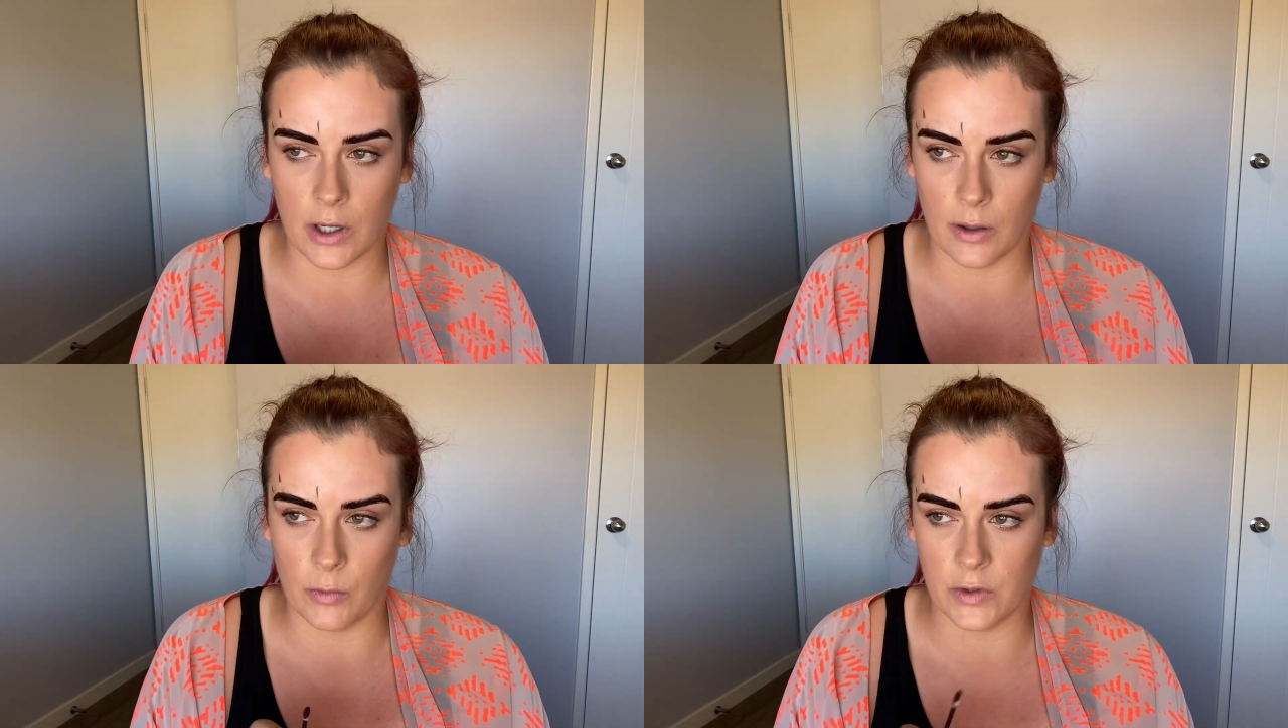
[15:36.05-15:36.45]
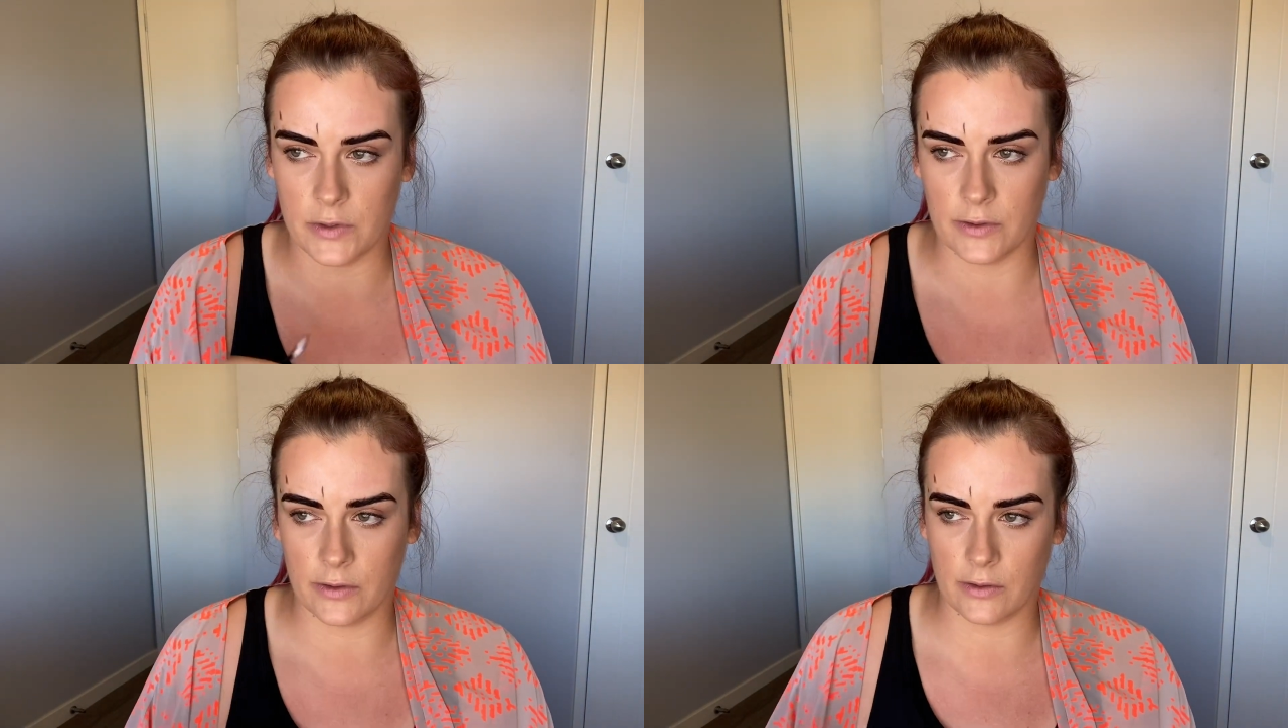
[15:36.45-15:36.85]
which
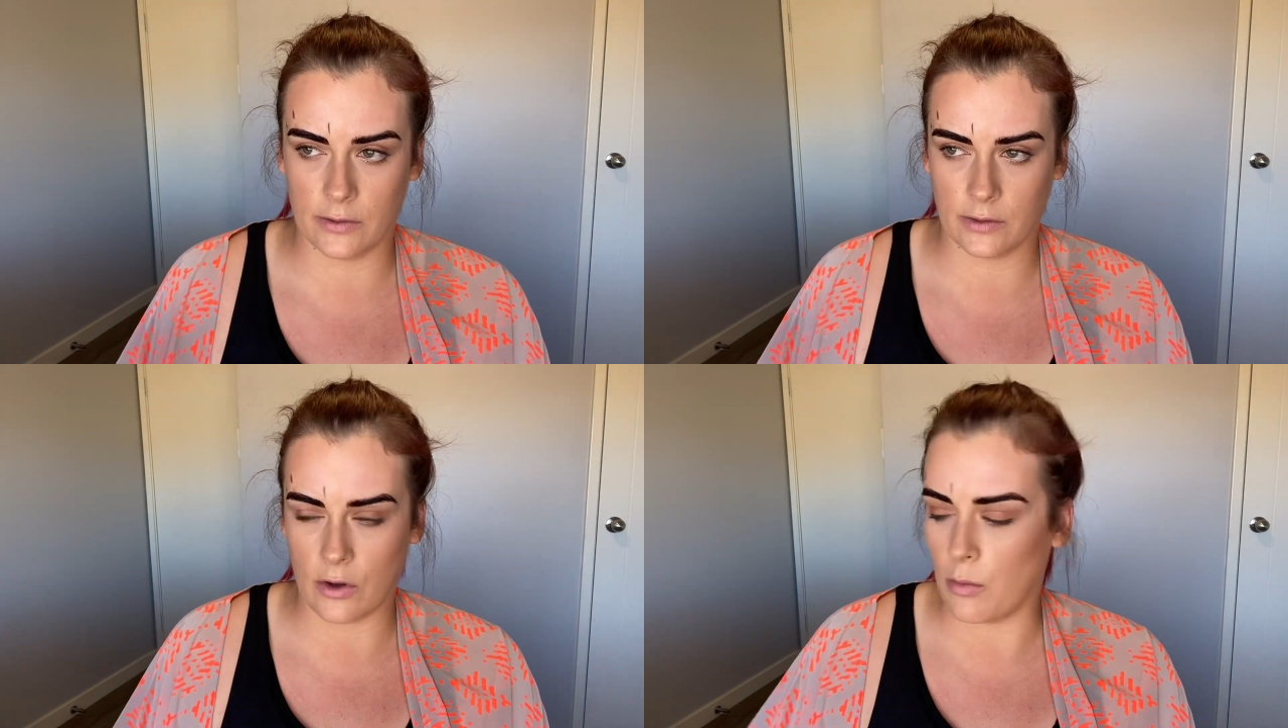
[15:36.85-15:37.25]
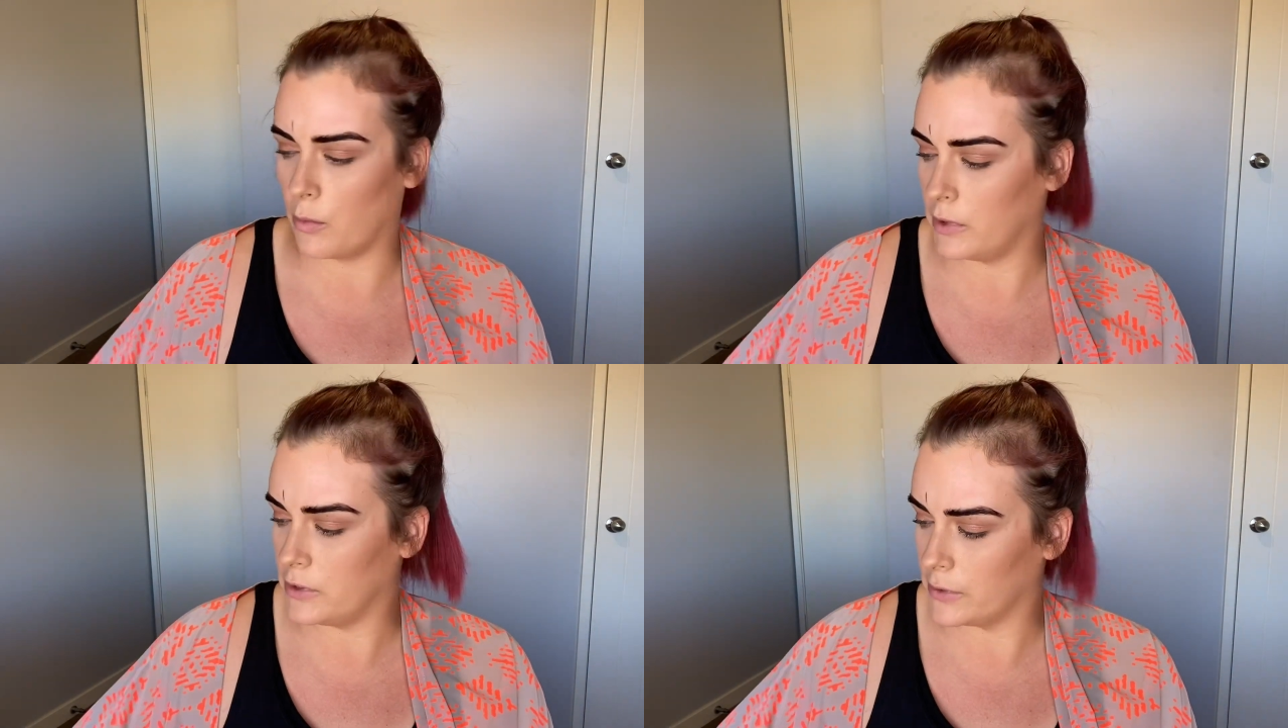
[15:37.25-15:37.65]
is common when
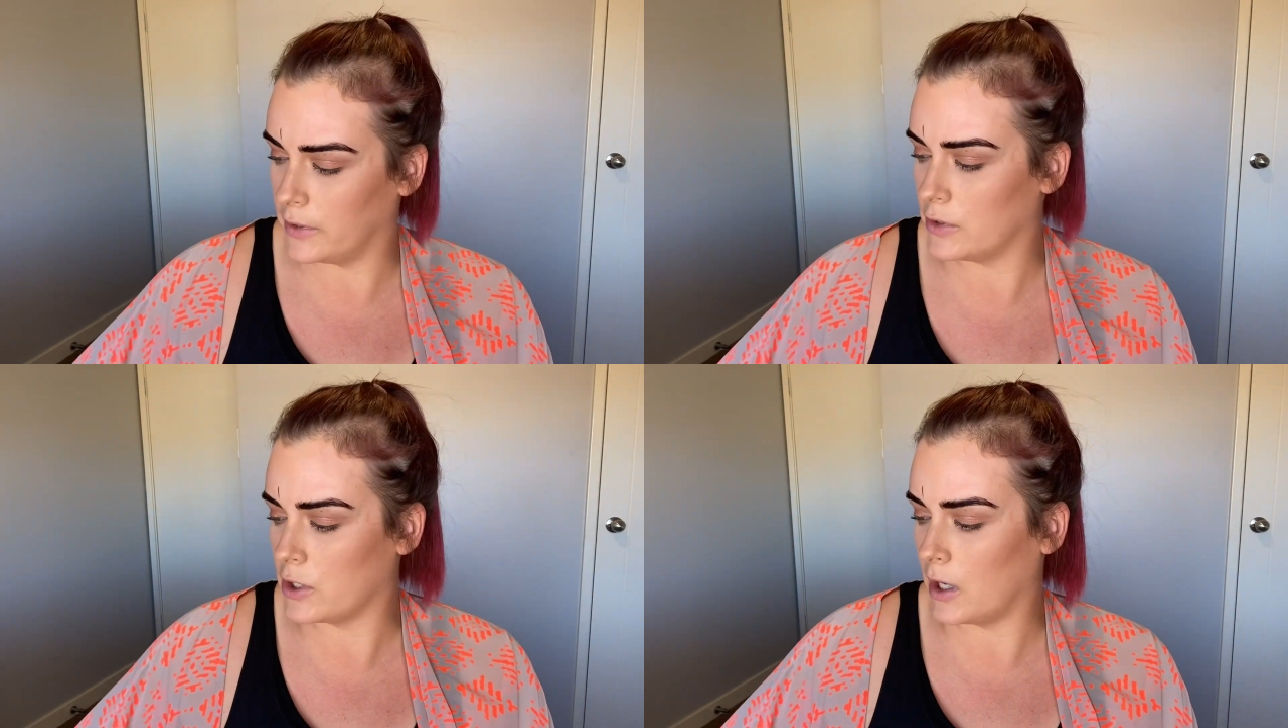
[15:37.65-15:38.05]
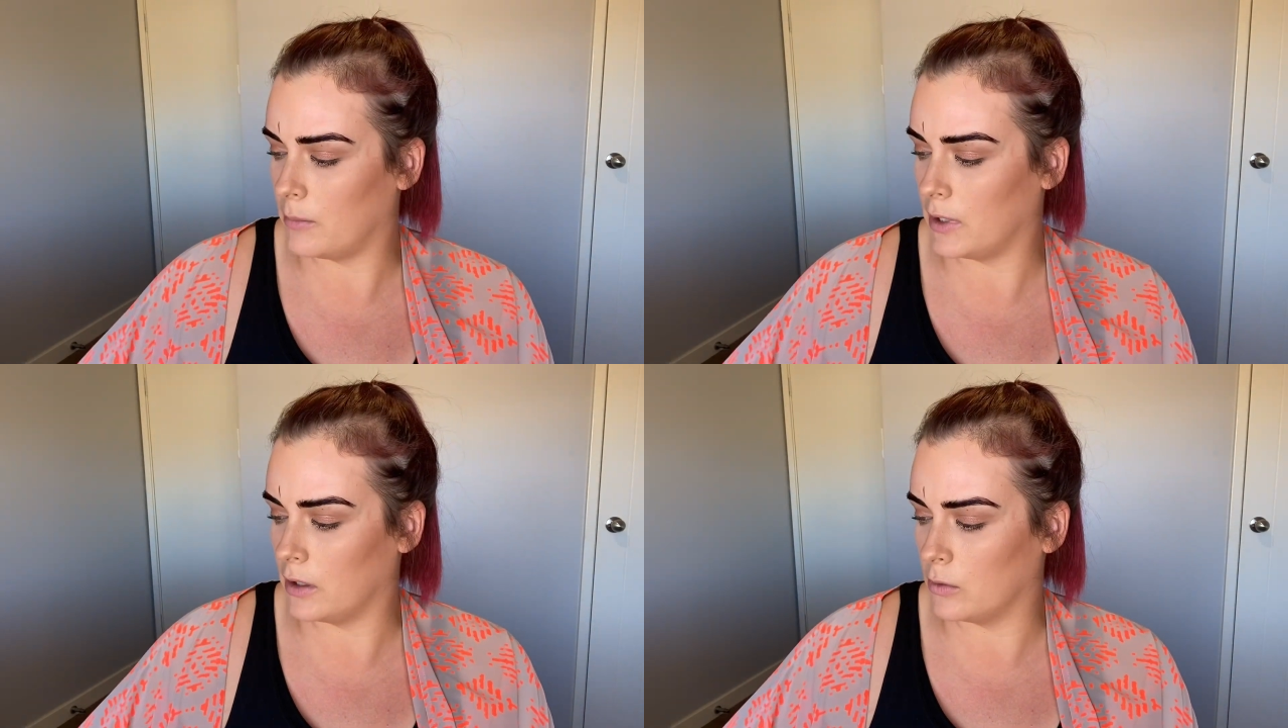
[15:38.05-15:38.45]
you're doing
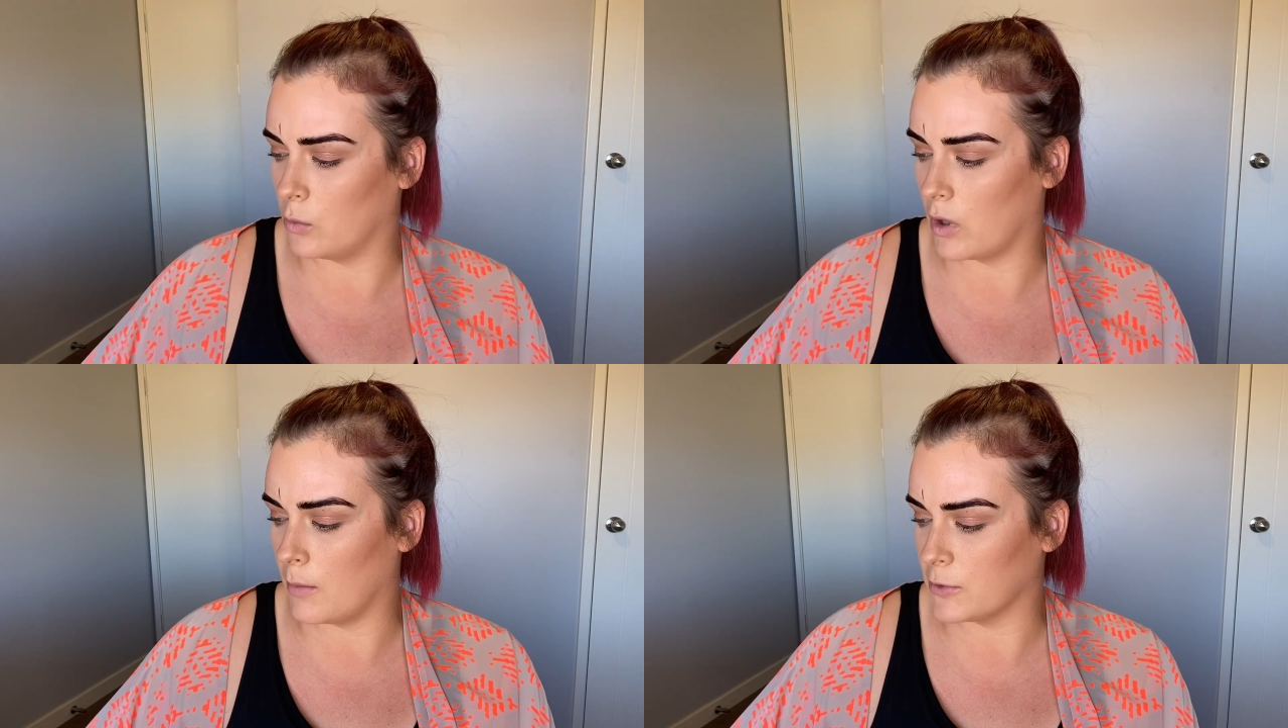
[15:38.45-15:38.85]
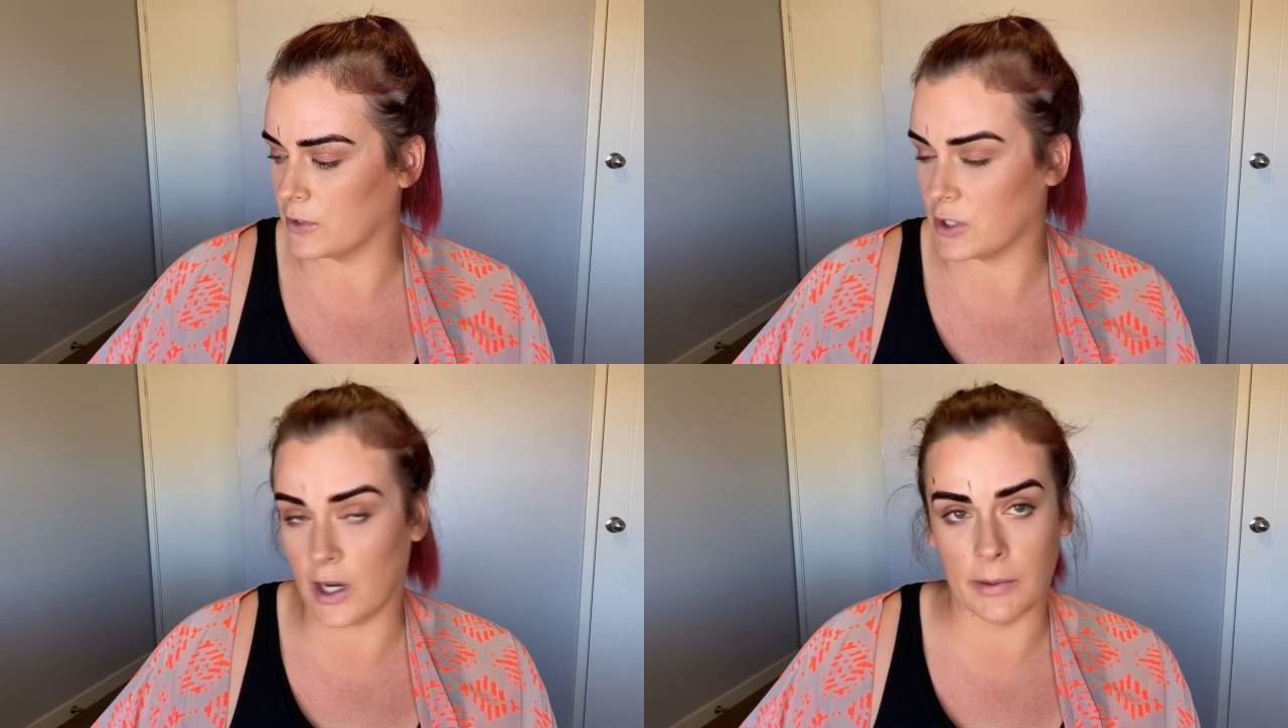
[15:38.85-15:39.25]
shaping, or when I'm doing
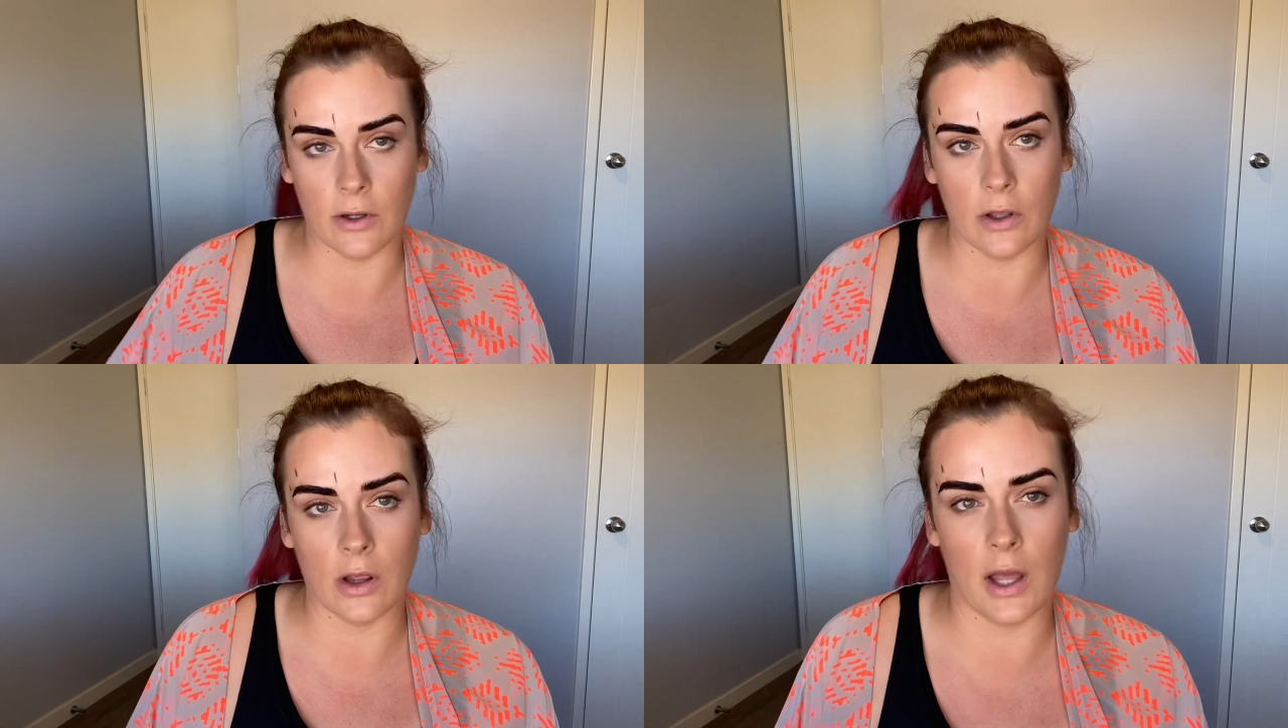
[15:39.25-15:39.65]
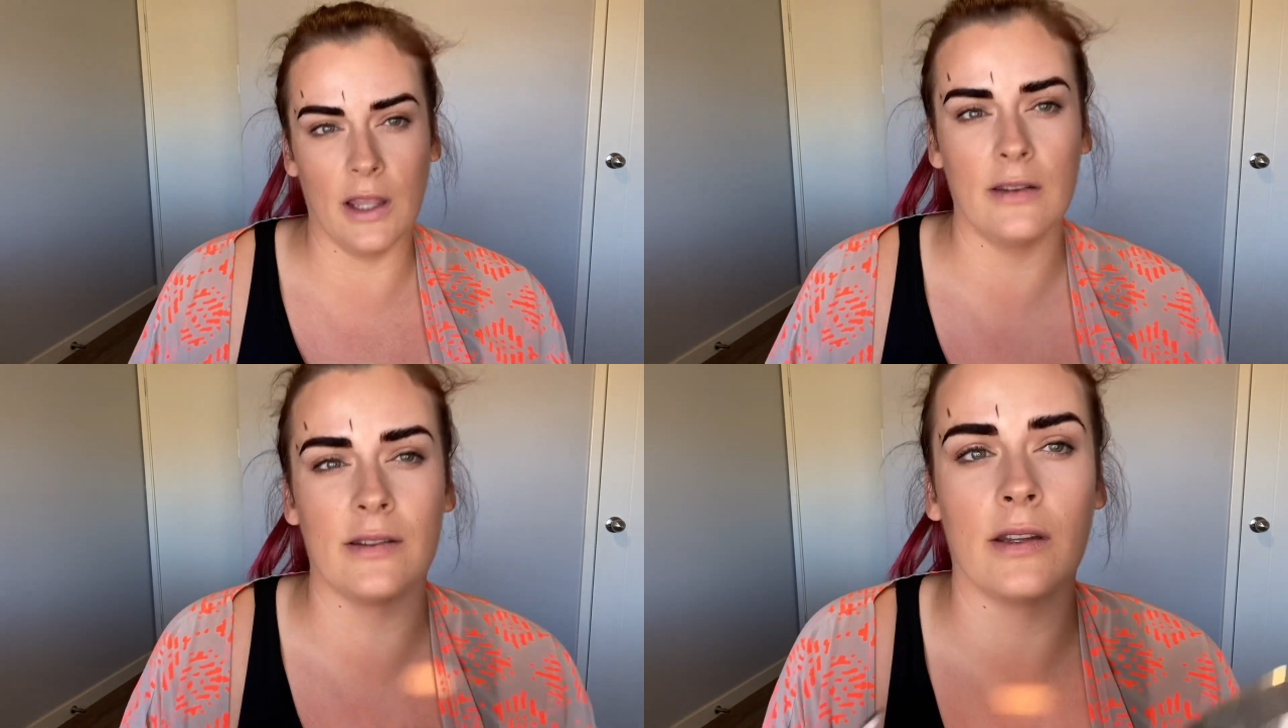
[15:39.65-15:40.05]
shaping on clients.